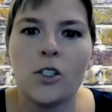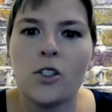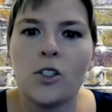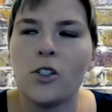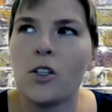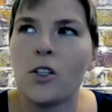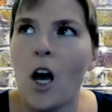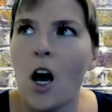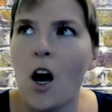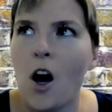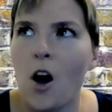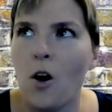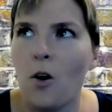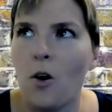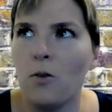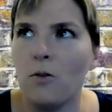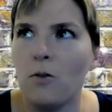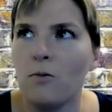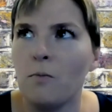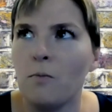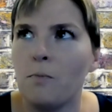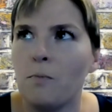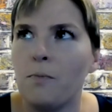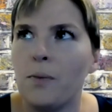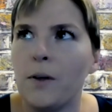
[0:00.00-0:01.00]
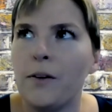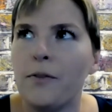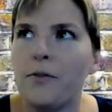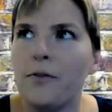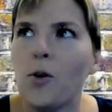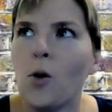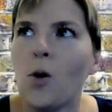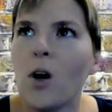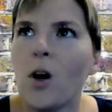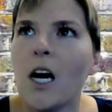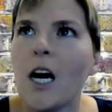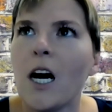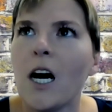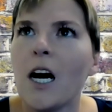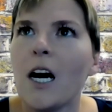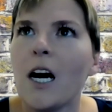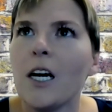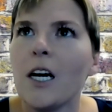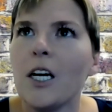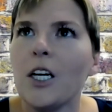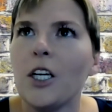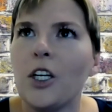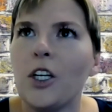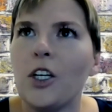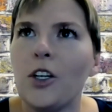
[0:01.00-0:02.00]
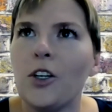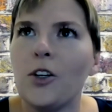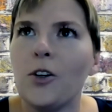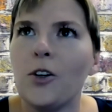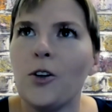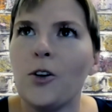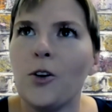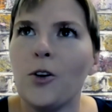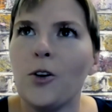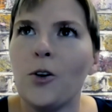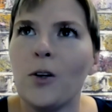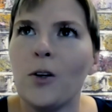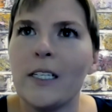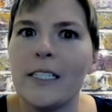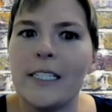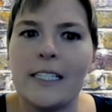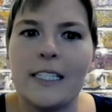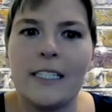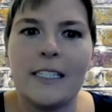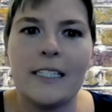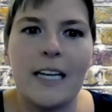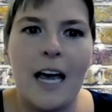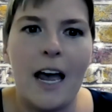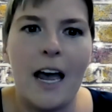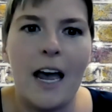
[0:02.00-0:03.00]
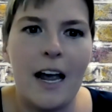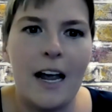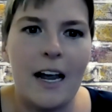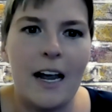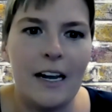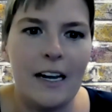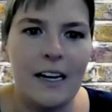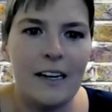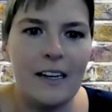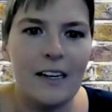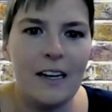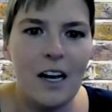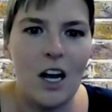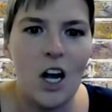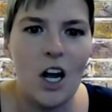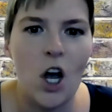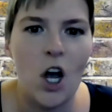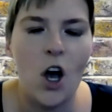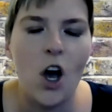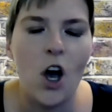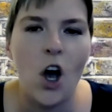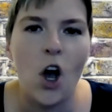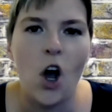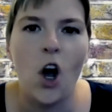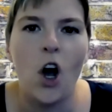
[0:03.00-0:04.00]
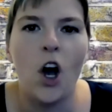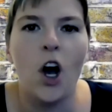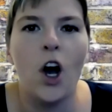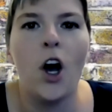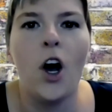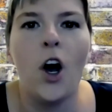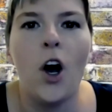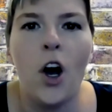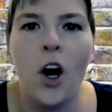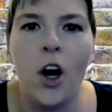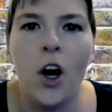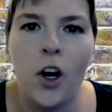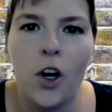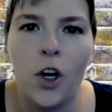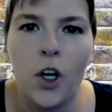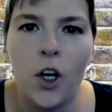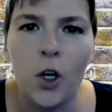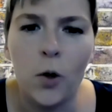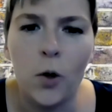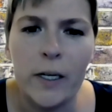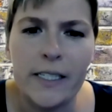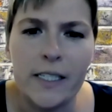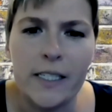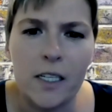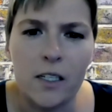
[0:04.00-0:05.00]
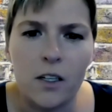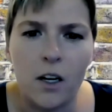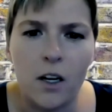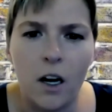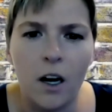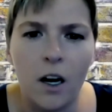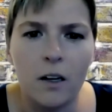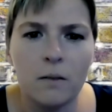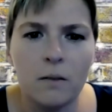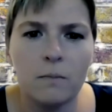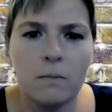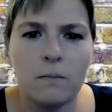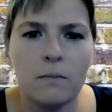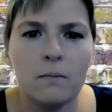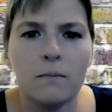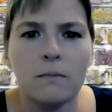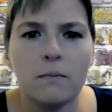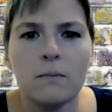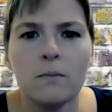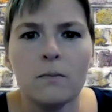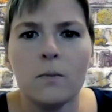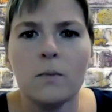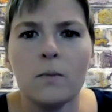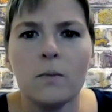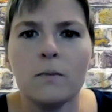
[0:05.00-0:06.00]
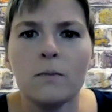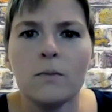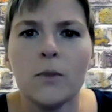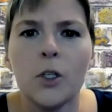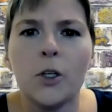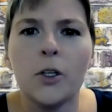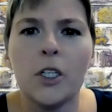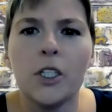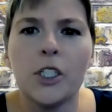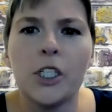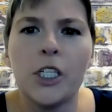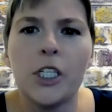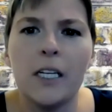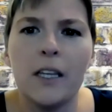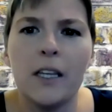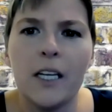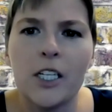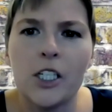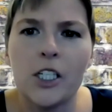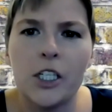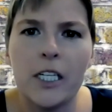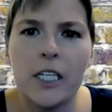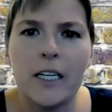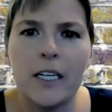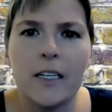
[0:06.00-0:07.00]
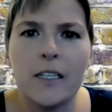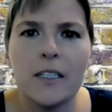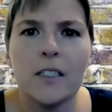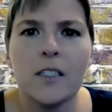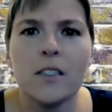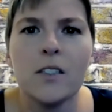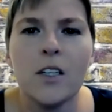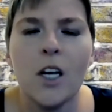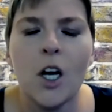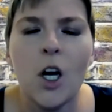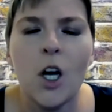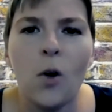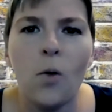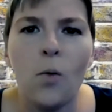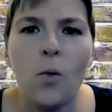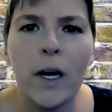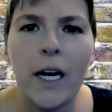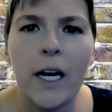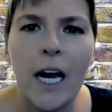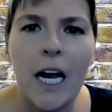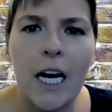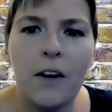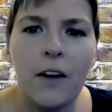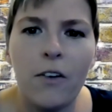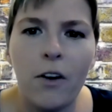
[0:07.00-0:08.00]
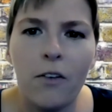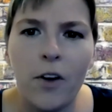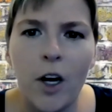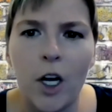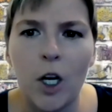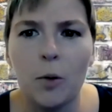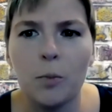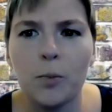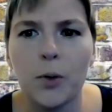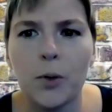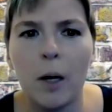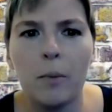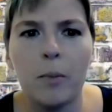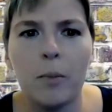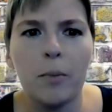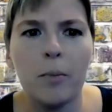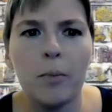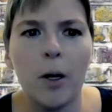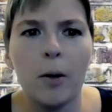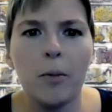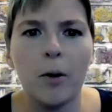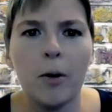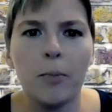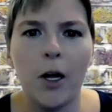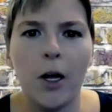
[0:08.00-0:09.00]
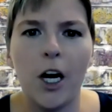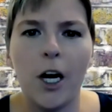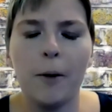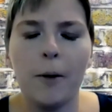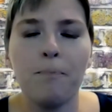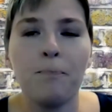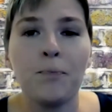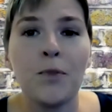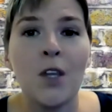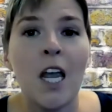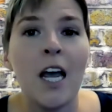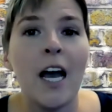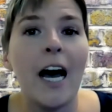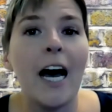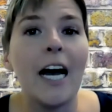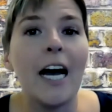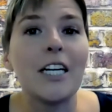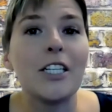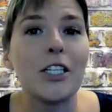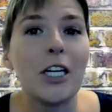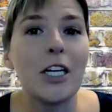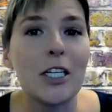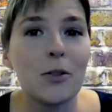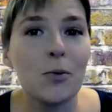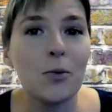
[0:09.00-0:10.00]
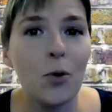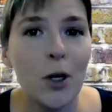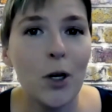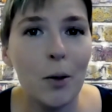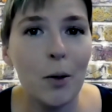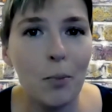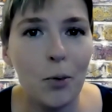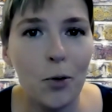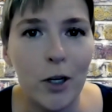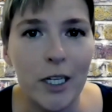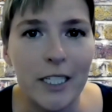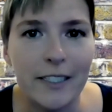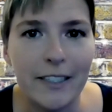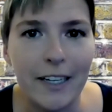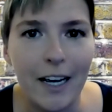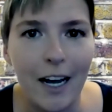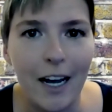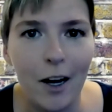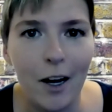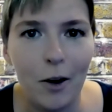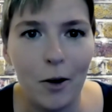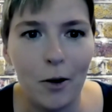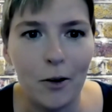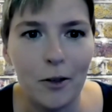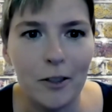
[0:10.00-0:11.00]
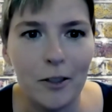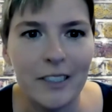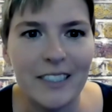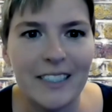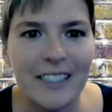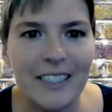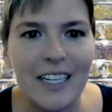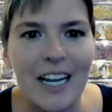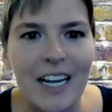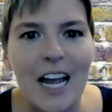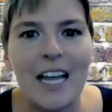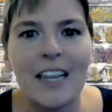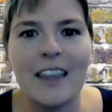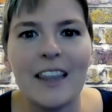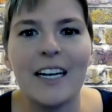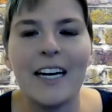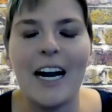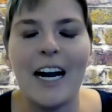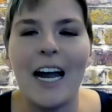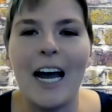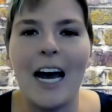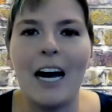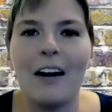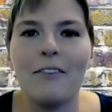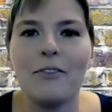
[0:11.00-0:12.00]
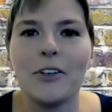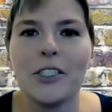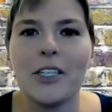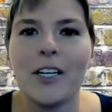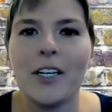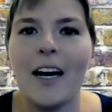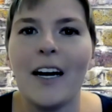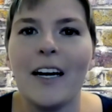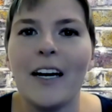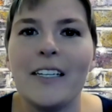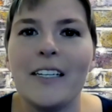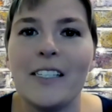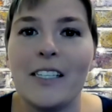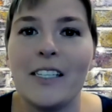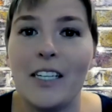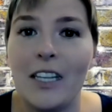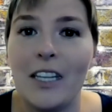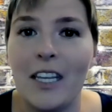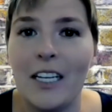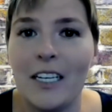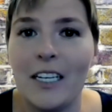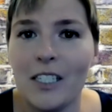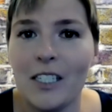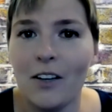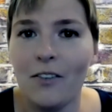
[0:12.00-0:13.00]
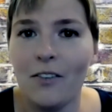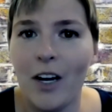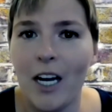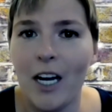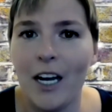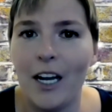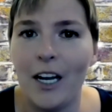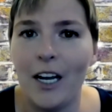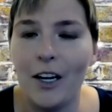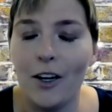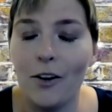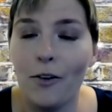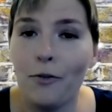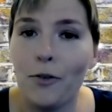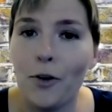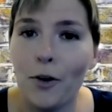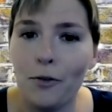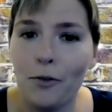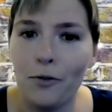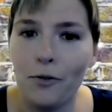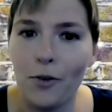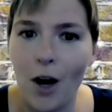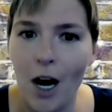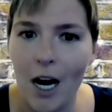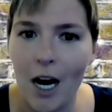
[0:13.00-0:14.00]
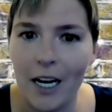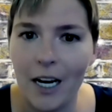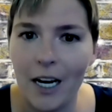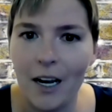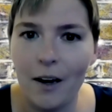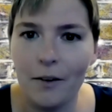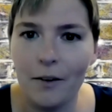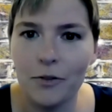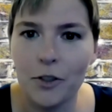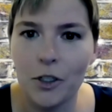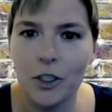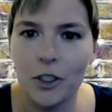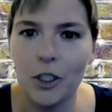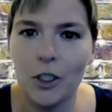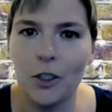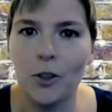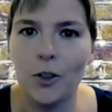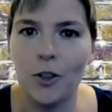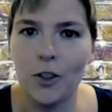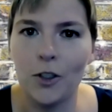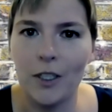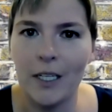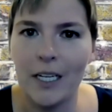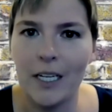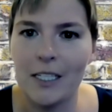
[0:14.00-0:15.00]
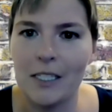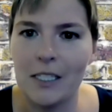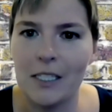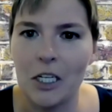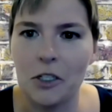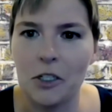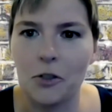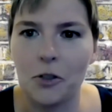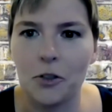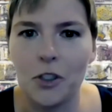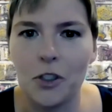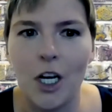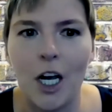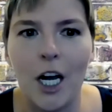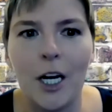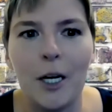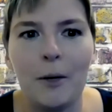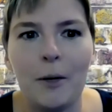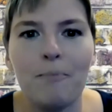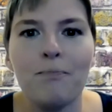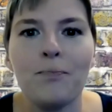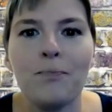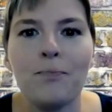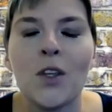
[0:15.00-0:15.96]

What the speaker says: So before you say, who is this girl? Who does she think she is? What kind of event? Blah, blah, blah, blah, blah. I just want to point out that I advertised this event for Friday afternoon in Central Time.